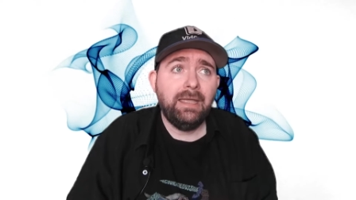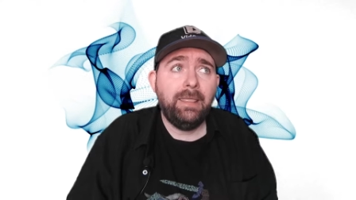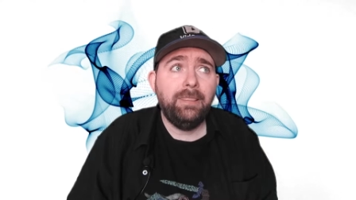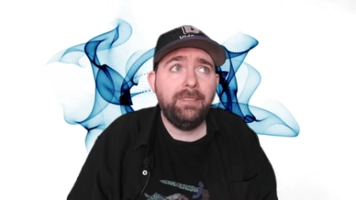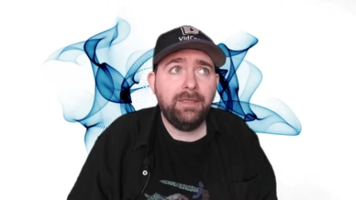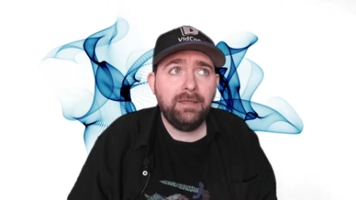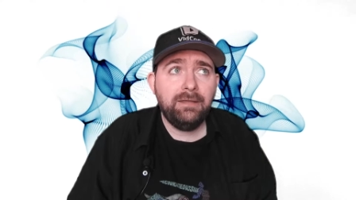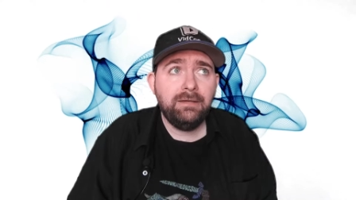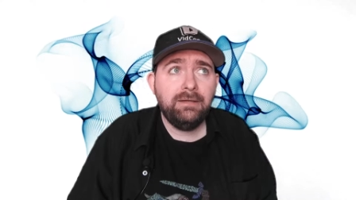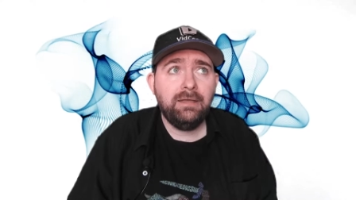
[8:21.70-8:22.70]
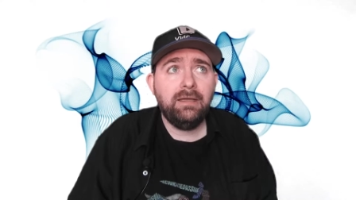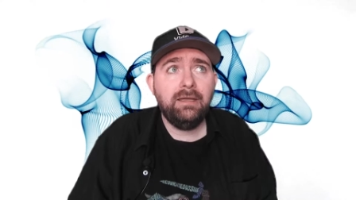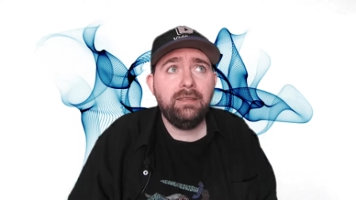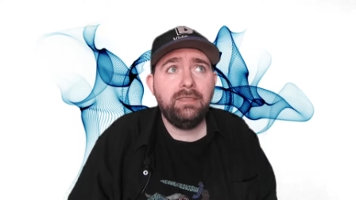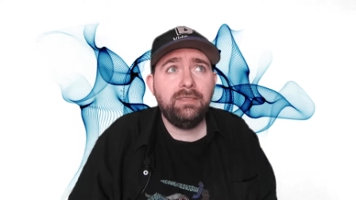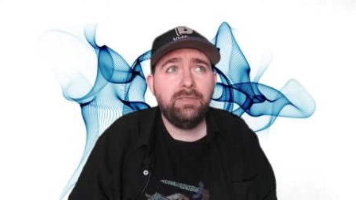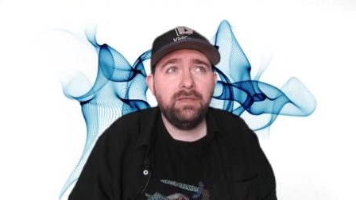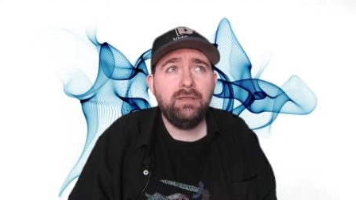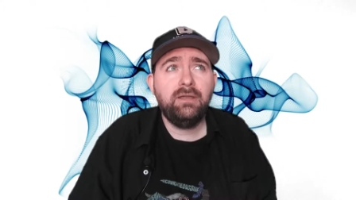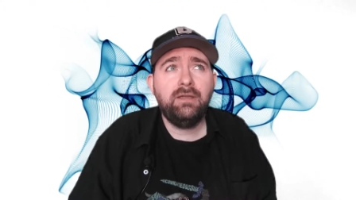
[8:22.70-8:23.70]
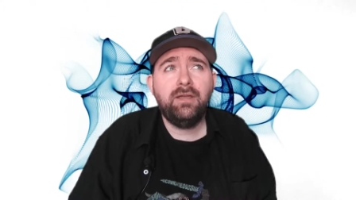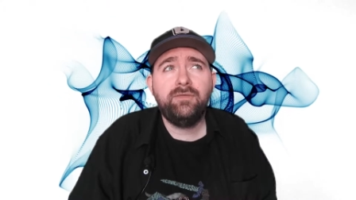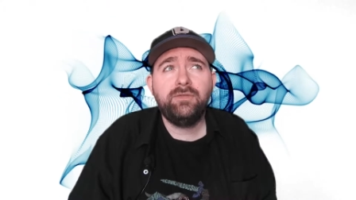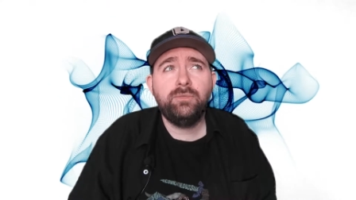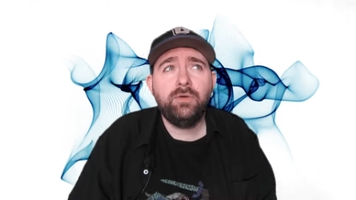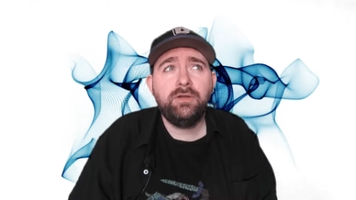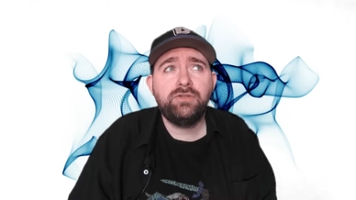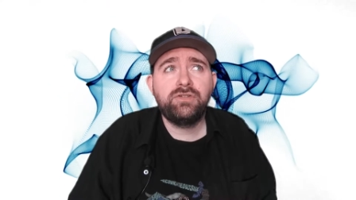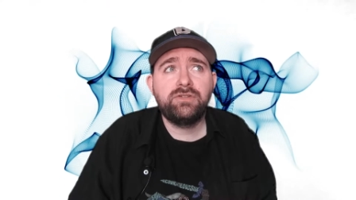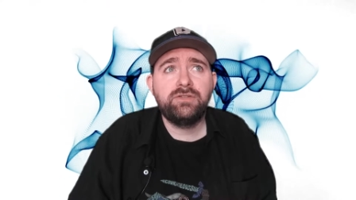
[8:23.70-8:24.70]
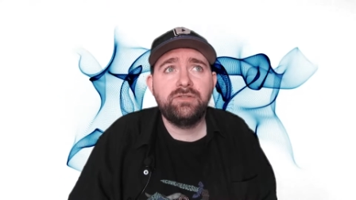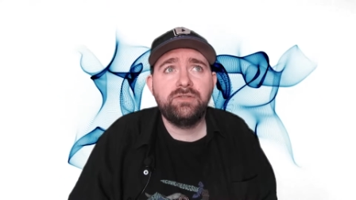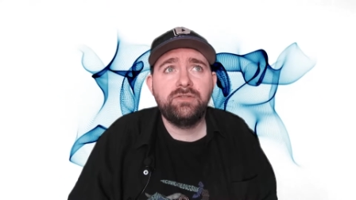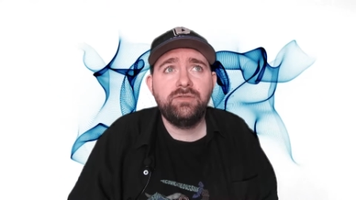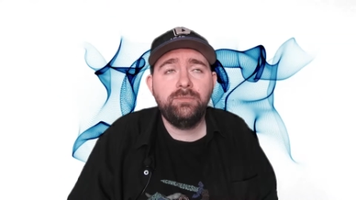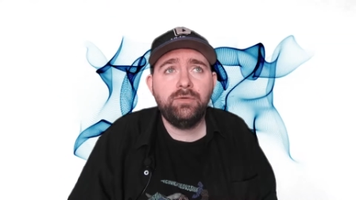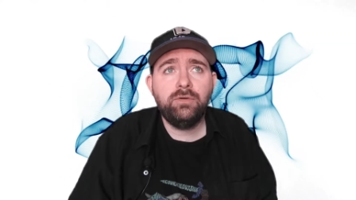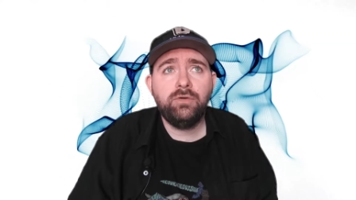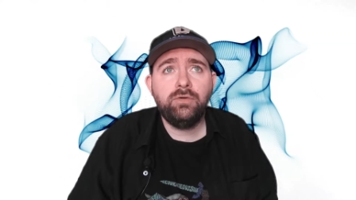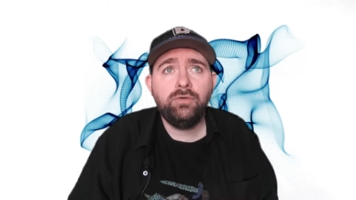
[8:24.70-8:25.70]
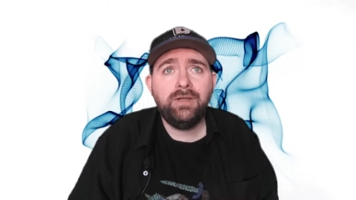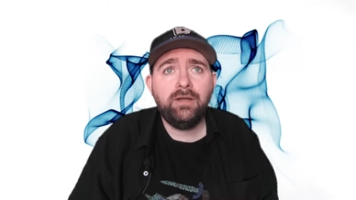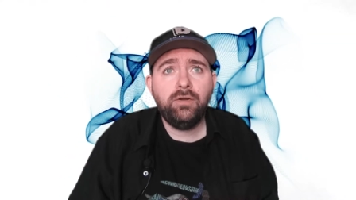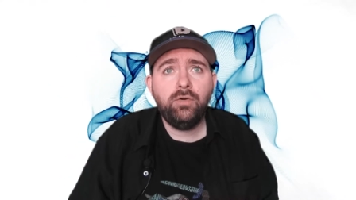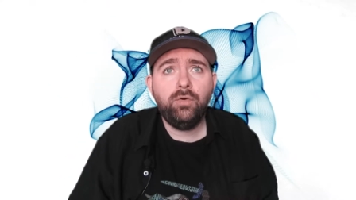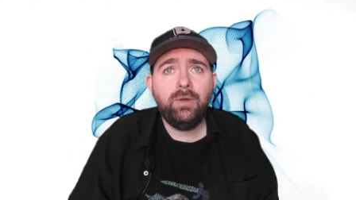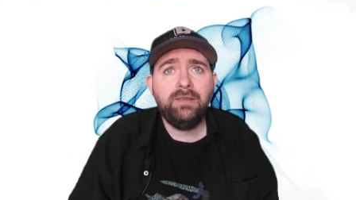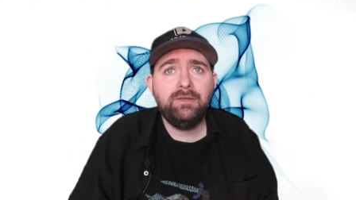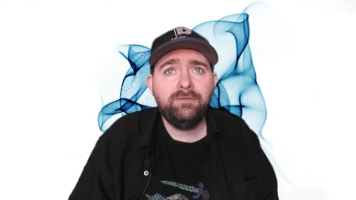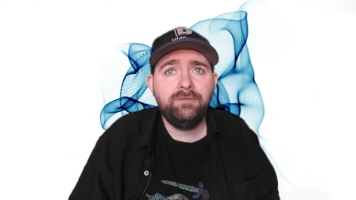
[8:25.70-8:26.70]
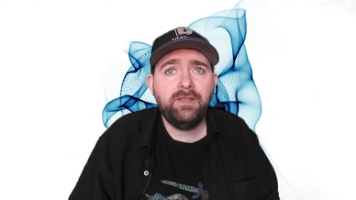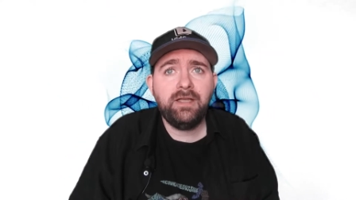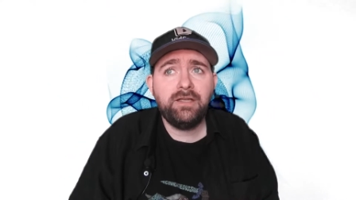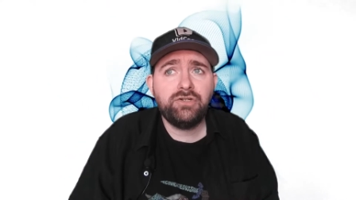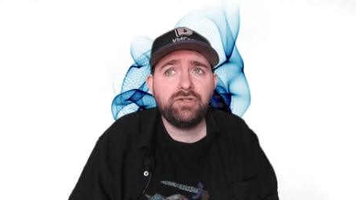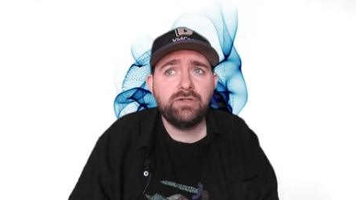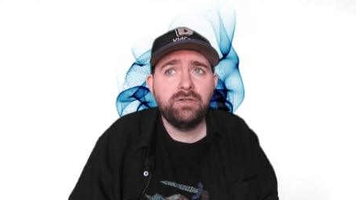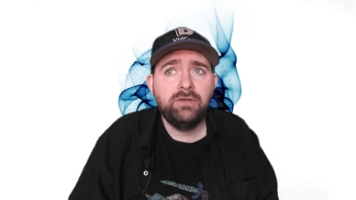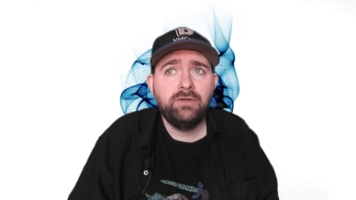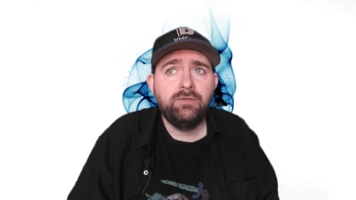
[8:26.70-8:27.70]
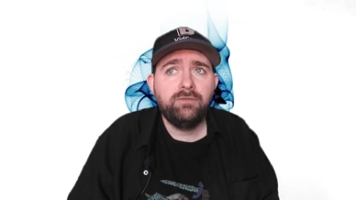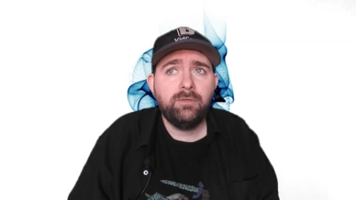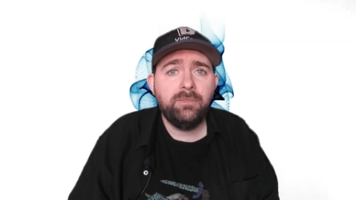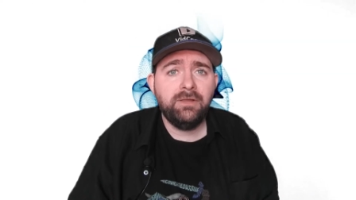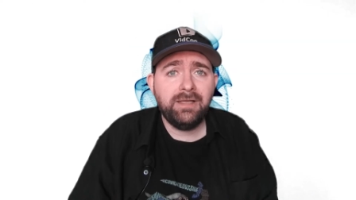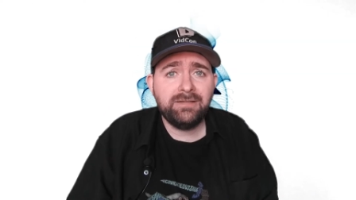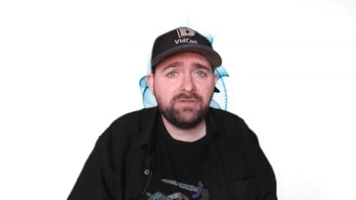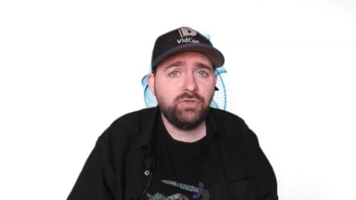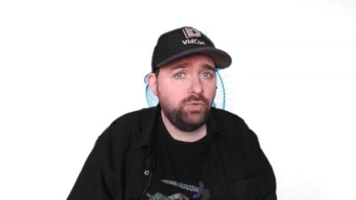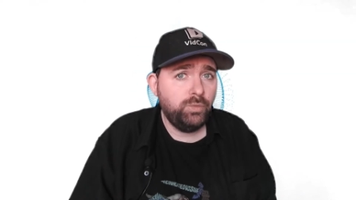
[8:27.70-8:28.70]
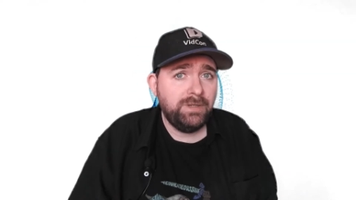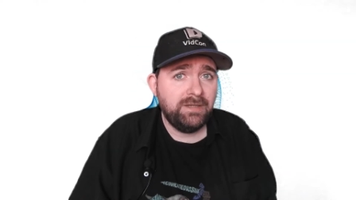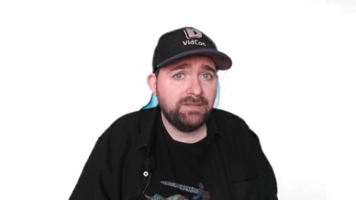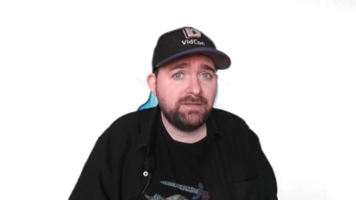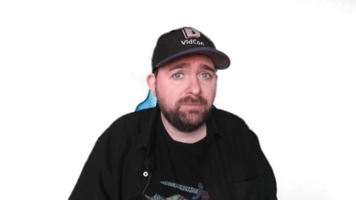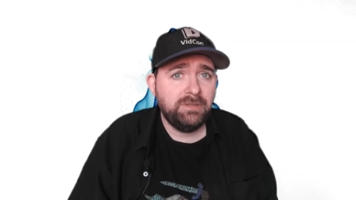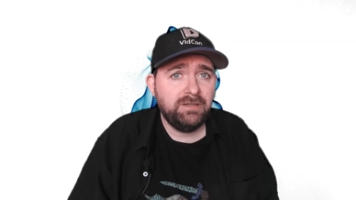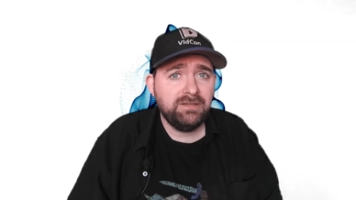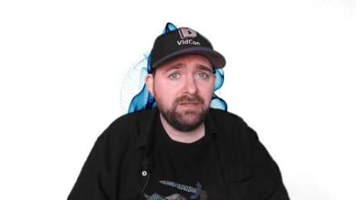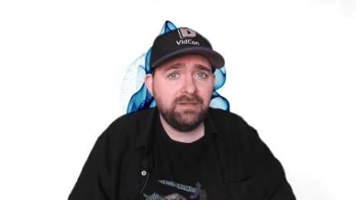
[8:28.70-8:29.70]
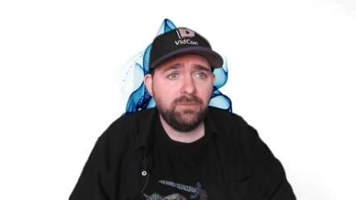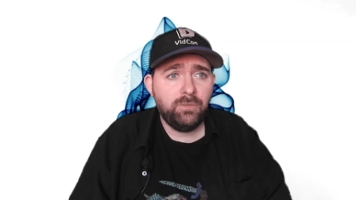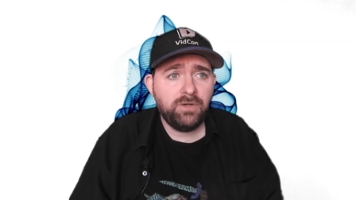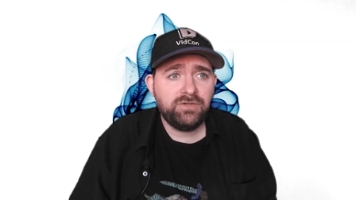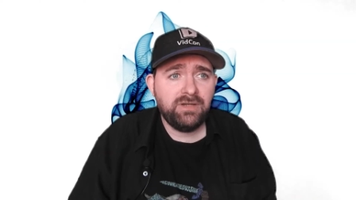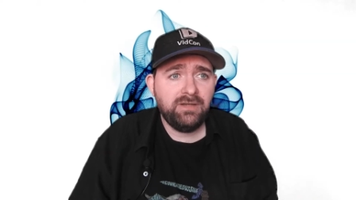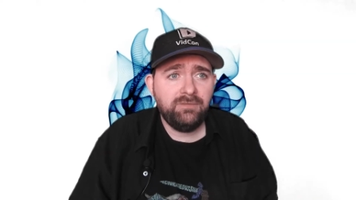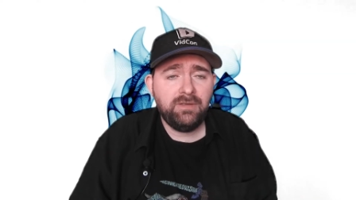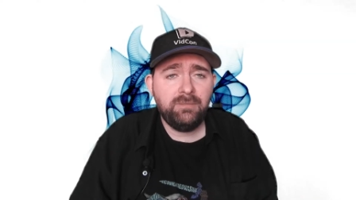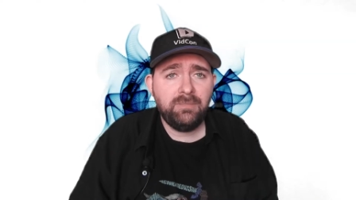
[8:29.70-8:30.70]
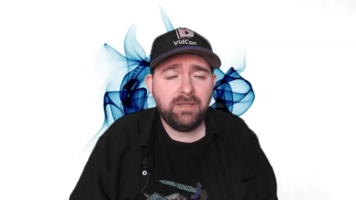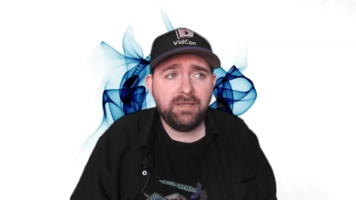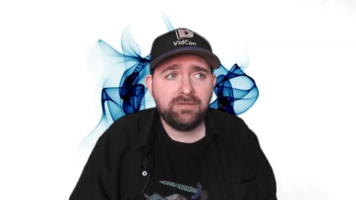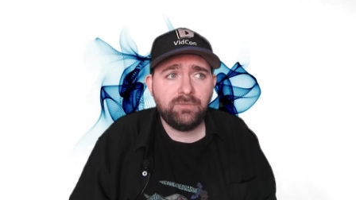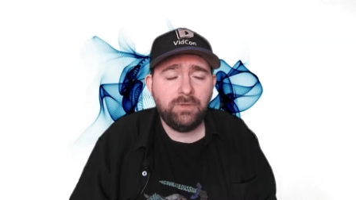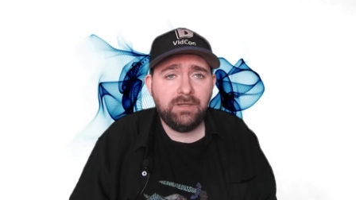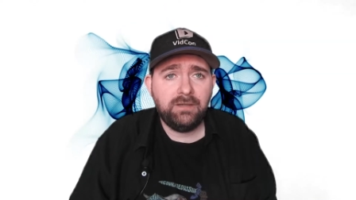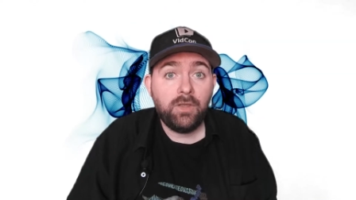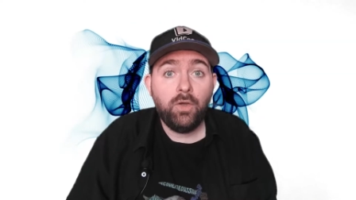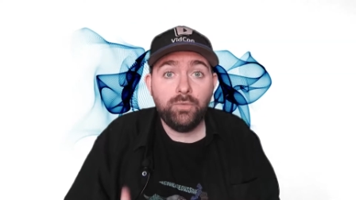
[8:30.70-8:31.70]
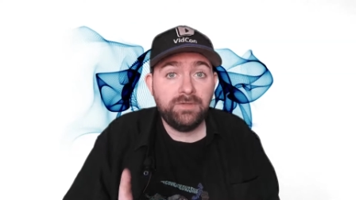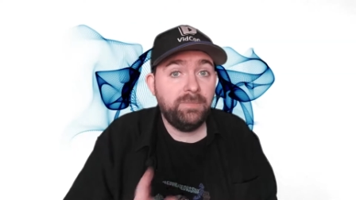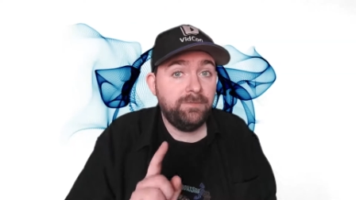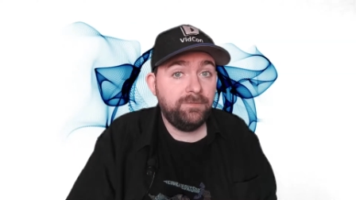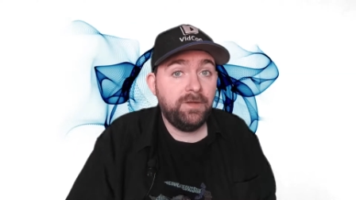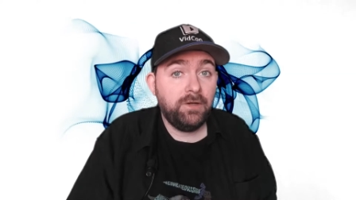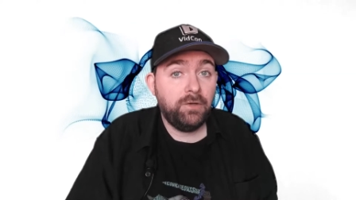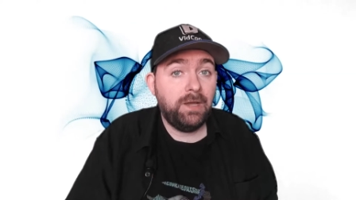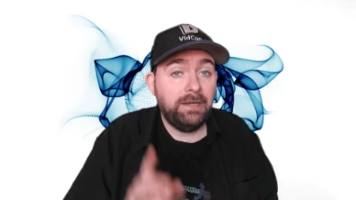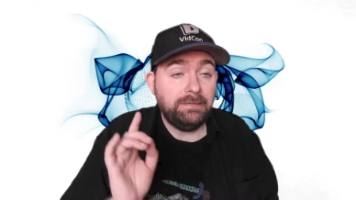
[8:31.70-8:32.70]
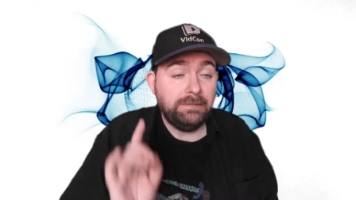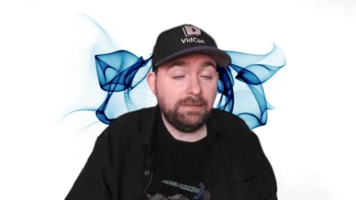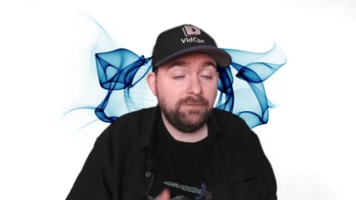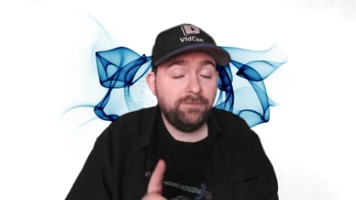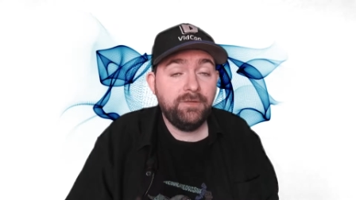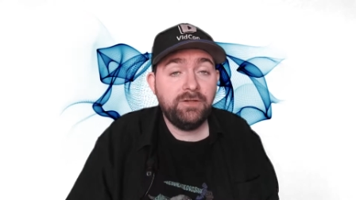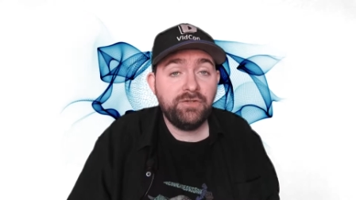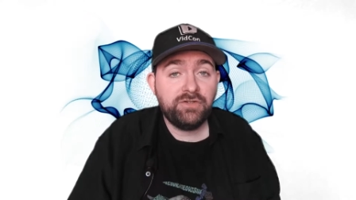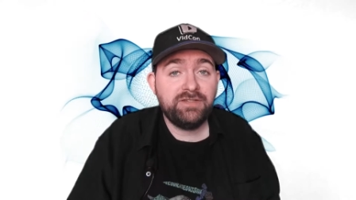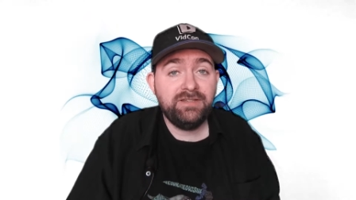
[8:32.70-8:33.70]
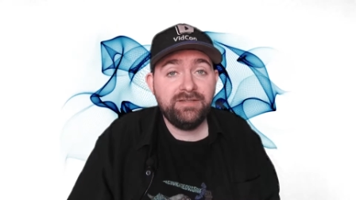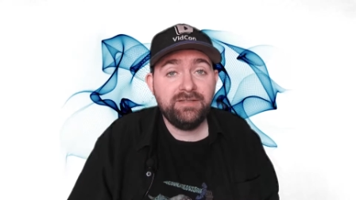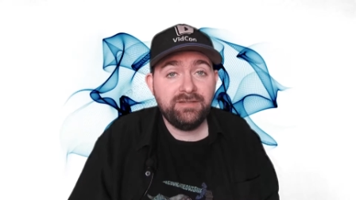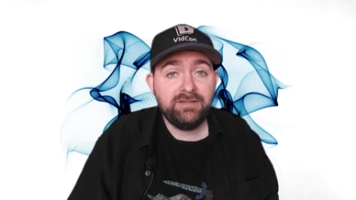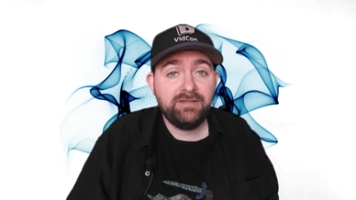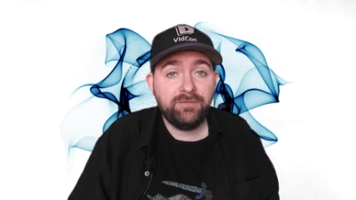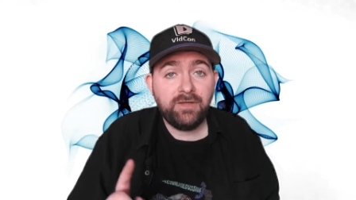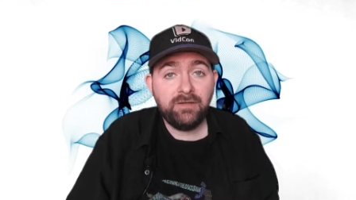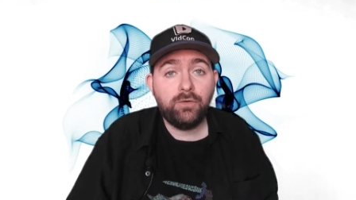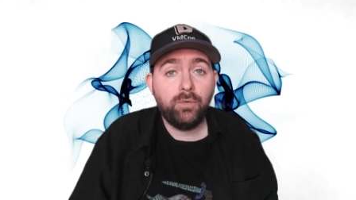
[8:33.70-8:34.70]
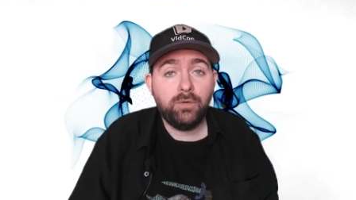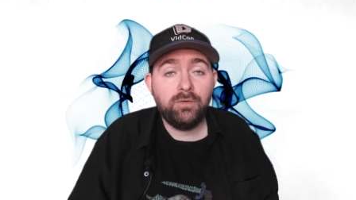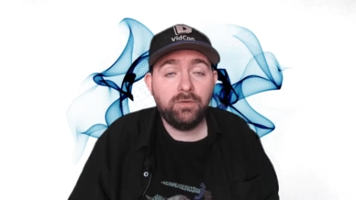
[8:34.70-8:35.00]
and then I think I have to watch Supergirl, Arrow, and The Flash from the last two weeks because I didn't watch any of them last week. Oh, to be fair, I did finish season six of Night Court